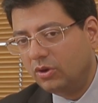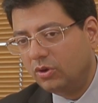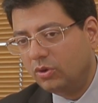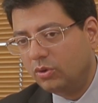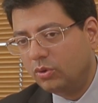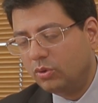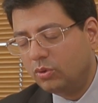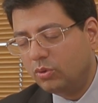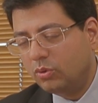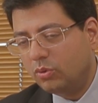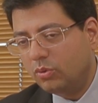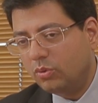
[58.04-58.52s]

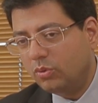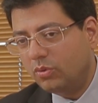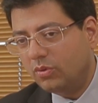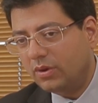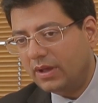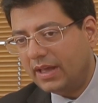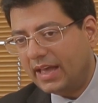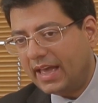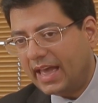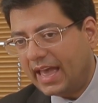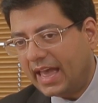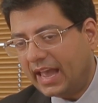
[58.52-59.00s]

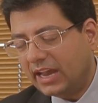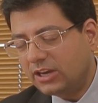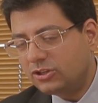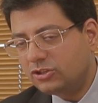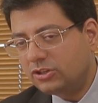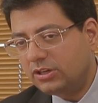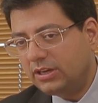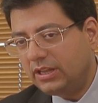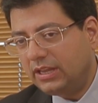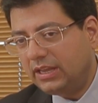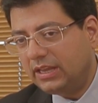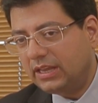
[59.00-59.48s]
who
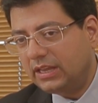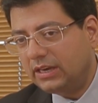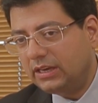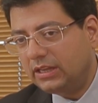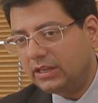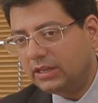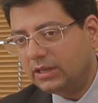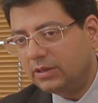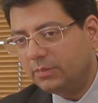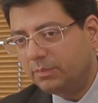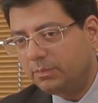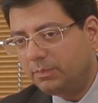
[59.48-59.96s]
actually
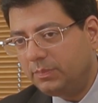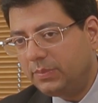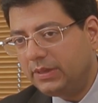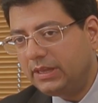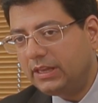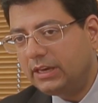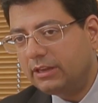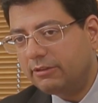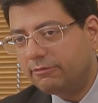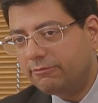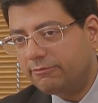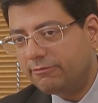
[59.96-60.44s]
can
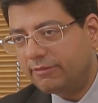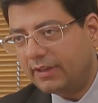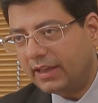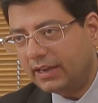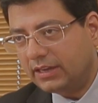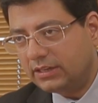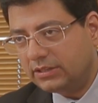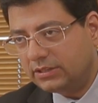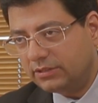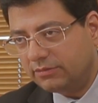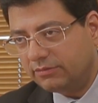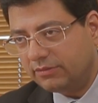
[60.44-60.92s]
compete
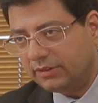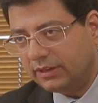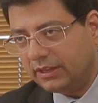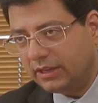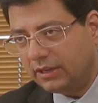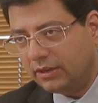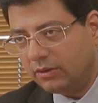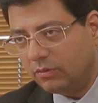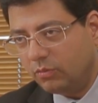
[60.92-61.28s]
effectively